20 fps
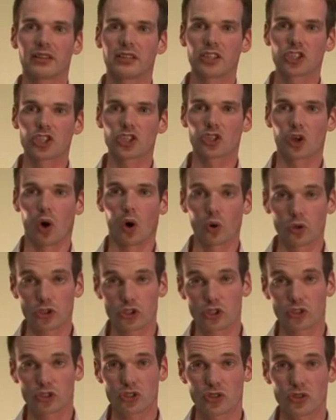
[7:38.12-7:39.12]
This is
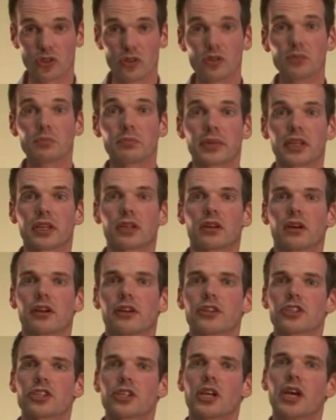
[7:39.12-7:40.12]
also true
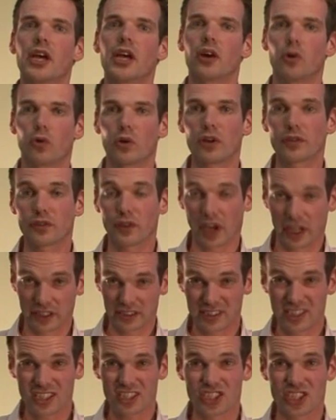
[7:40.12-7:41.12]
because with
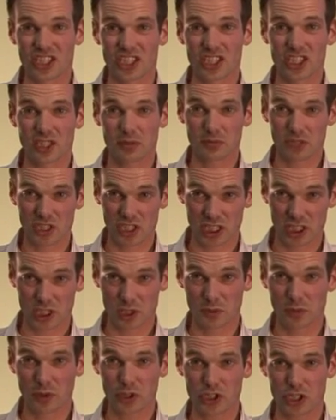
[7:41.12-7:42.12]
IT systems,
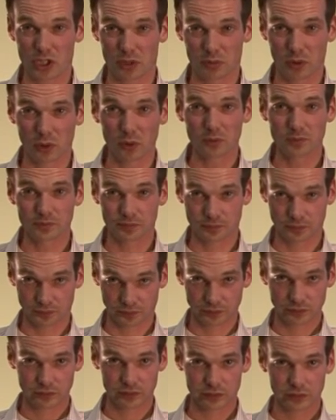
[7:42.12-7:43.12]
it's possible
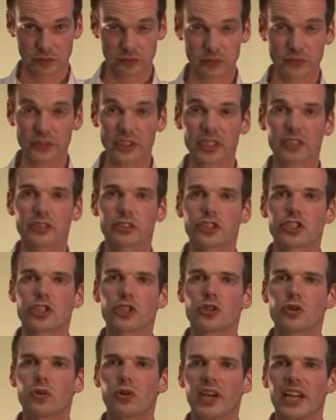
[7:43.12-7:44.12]

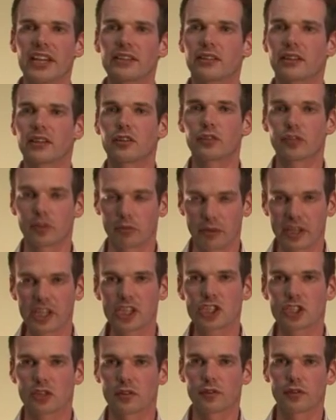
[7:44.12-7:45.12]
to let
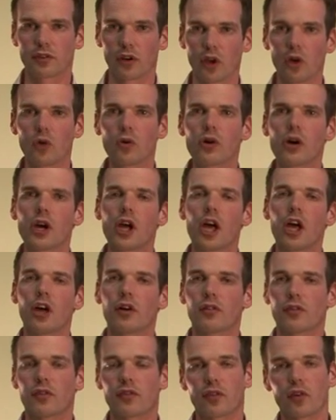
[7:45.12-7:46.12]
information flow
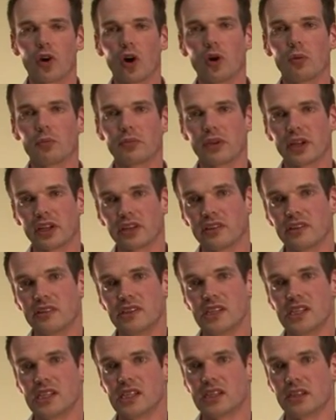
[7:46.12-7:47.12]
from
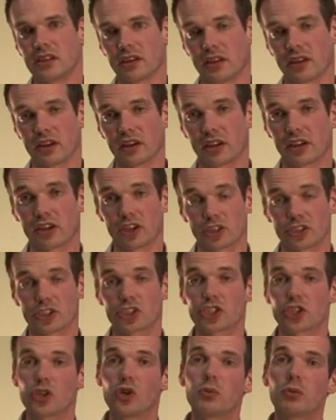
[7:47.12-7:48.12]
the
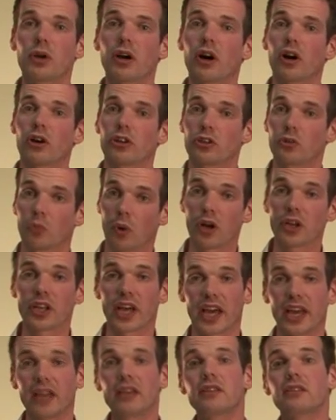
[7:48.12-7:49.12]
consumer on the one
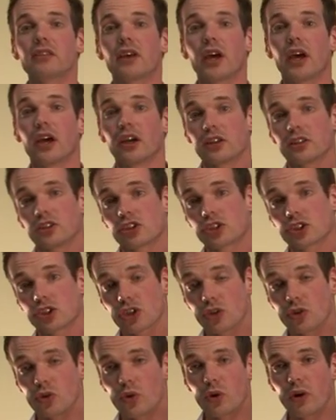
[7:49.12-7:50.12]
hand
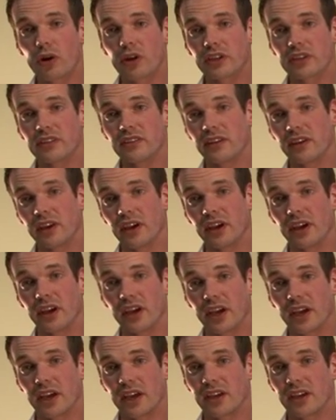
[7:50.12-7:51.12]
to the